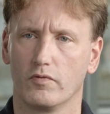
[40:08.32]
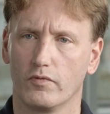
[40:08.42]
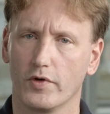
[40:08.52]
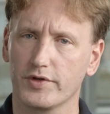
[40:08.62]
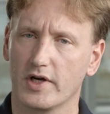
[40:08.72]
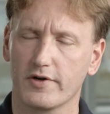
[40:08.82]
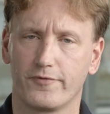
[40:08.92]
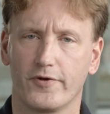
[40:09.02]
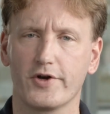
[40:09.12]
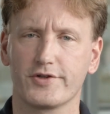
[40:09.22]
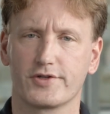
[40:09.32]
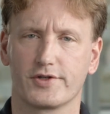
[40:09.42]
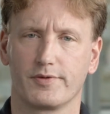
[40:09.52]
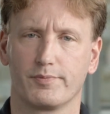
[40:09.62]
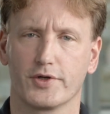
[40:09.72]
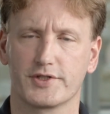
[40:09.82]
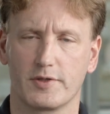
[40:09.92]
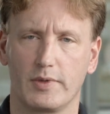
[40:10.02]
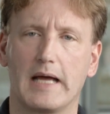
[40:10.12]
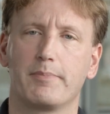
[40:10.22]
What are further
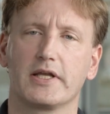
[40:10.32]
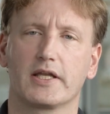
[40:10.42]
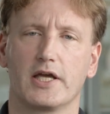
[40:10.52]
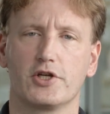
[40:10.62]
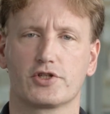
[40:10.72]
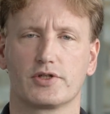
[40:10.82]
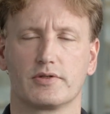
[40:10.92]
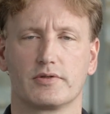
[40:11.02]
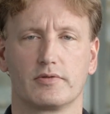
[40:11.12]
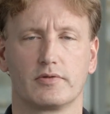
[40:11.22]
possible applications?